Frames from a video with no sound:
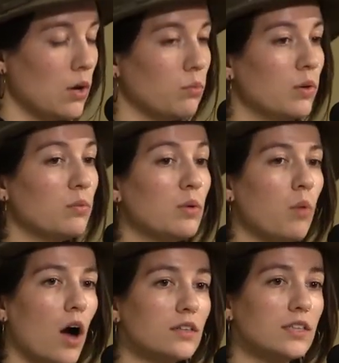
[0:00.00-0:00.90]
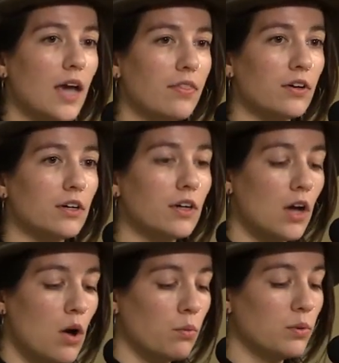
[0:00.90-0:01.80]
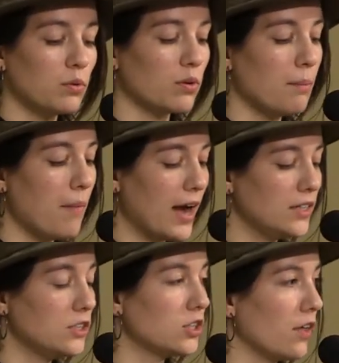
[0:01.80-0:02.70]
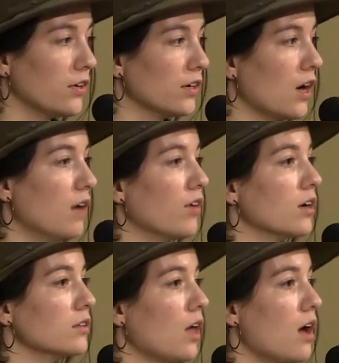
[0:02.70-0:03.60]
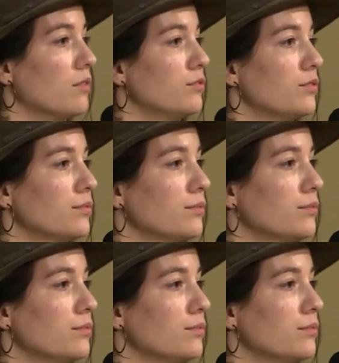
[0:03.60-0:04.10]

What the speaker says: When we walk together, we will remind each other of our love.